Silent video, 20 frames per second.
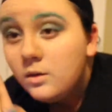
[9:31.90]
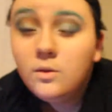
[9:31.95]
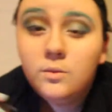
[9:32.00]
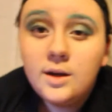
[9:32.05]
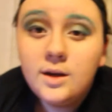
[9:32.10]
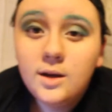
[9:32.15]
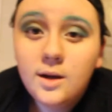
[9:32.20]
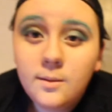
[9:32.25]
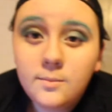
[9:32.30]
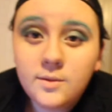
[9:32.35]

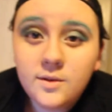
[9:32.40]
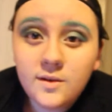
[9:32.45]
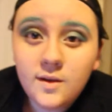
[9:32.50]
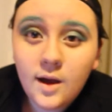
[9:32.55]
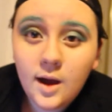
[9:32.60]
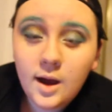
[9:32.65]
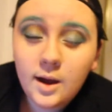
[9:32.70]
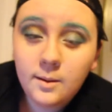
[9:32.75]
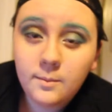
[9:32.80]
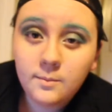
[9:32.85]
When it comes
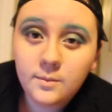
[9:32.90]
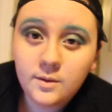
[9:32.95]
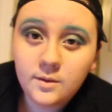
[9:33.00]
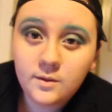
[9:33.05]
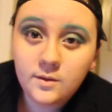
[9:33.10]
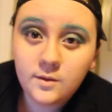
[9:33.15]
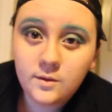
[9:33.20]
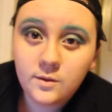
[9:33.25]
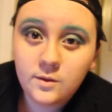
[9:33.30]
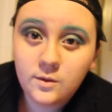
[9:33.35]

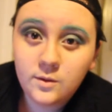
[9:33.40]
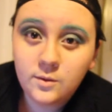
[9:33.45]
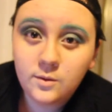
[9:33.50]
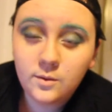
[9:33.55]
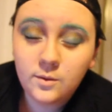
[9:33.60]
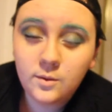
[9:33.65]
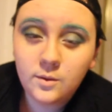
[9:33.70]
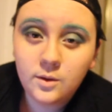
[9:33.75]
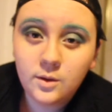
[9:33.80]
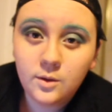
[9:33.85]
time to do
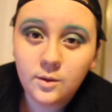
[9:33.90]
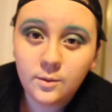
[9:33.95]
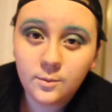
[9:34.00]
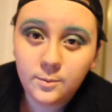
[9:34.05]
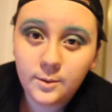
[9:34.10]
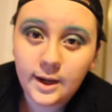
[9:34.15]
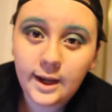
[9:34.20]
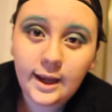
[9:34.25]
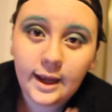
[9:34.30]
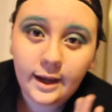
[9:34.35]
your
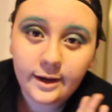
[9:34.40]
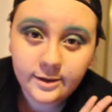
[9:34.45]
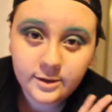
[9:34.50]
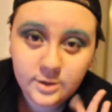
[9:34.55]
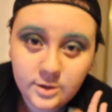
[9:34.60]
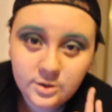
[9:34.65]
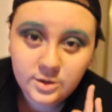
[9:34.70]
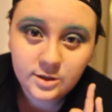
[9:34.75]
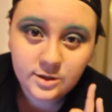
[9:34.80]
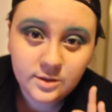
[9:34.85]

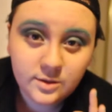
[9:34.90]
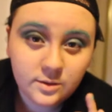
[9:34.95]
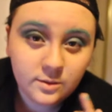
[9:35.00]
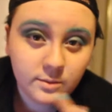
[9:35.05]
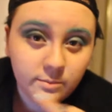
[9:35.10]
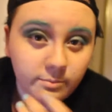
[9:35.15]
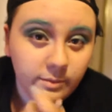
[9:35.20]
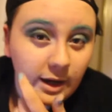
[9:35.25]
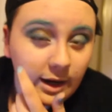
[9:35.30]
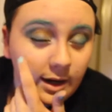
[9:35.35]
wing, just
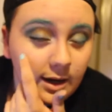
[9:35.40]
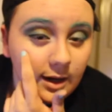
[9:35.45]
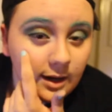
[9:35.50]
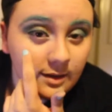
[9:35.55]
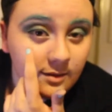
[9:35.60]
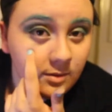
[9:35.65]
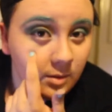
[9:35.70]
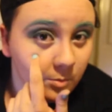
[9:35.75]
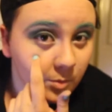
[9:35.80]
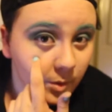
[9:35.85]
make it
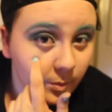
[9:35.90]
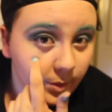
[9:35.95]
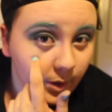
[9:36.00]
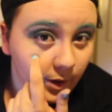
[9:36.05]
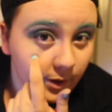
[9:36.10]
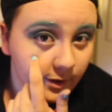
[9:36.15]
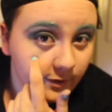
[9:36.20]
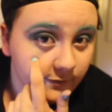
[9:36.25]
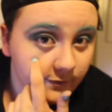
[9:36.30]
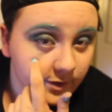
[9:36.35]
a simple
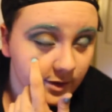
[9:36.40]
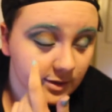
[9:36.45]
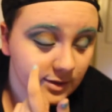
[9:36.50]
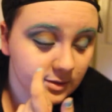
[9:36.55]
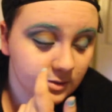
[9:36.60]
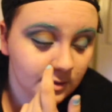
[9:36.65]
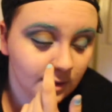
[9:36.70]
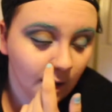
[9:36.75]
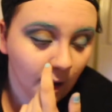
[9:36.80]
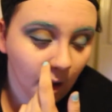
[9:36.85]
bar at
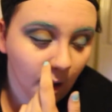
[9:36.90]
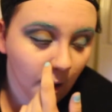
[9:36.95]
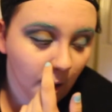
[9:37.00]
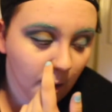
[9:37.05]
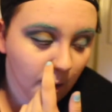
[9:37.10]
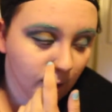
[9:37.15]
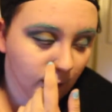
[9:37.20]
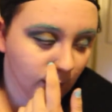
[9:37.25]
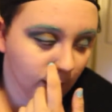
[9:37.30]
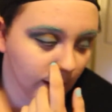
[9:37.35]
first,
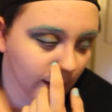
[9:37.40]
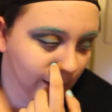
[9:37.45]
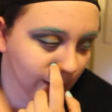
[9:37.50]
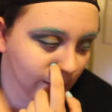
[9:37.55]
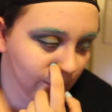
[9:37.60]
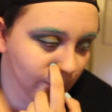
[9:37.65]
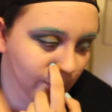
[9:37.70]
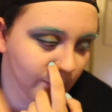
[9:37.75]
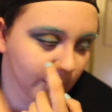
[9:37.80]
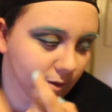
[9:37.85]

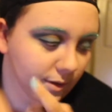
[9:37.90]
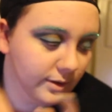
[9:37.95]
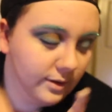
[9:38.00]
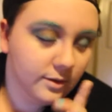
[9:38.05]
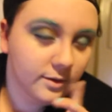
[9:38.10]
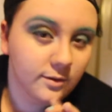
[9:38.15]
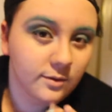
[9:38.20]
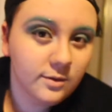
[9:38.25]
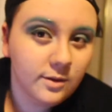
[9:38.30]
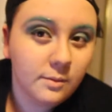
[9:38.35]
and we're going
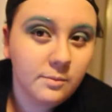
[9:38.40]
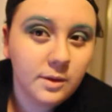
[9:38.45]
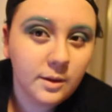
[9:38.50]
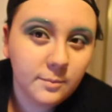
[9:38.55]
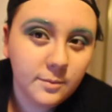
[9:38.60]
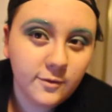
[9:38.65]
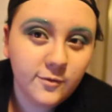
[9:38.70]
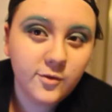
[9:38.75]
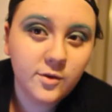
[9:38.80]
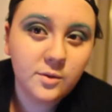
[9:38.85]
to do
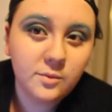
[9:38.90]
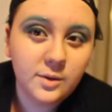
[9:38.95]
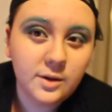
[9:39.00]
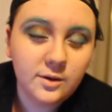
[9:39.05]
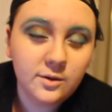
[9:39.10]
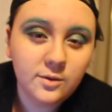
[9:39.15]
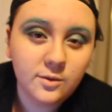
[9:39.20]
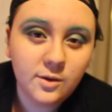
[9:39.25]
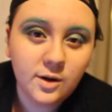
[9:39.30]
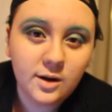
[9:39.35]
something before we
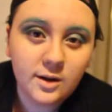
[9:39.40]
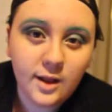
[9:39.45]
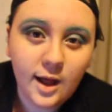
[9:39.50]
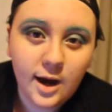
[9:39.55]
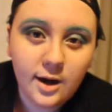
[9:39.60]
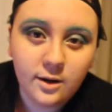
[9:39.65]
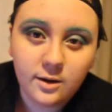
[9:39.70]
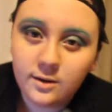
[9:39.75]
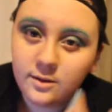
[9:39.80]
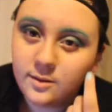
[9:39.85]
do our
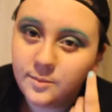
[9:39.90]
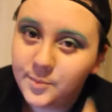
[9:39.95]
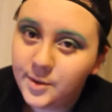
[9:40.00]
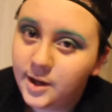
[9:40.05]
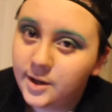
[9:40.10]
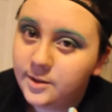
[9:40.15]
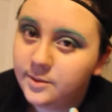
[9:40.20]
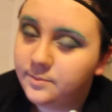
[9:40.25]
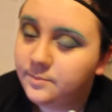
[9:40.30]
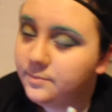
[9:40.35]
liner on the
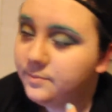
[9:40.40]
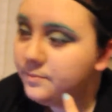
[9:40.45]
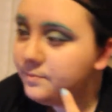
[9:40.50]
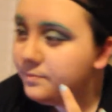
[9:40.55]
bottom.